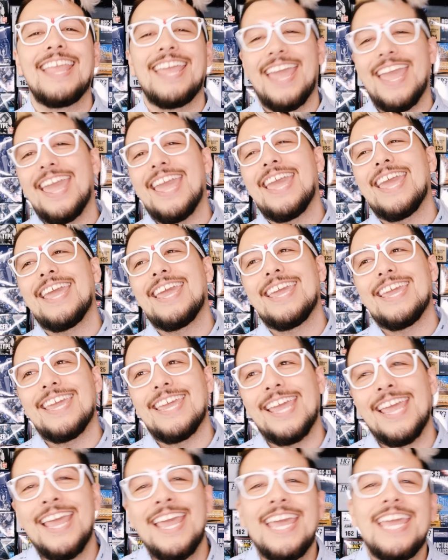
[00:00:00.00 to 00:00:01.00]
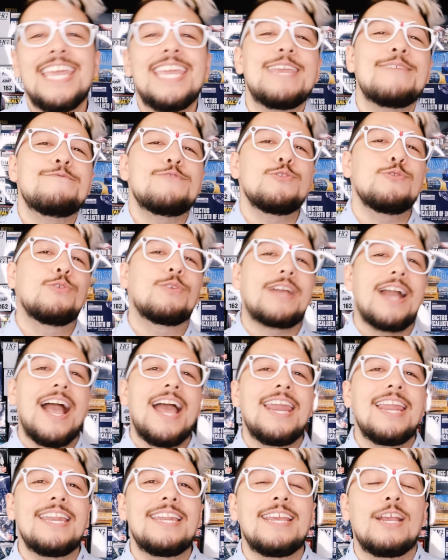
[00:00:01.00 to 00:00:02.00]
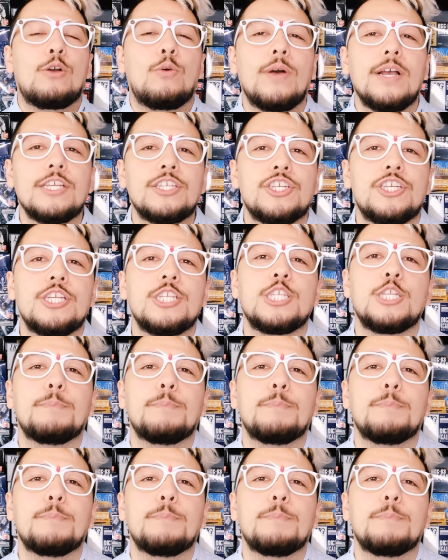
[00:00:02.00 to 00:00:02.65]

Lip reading: hey, If you got any questions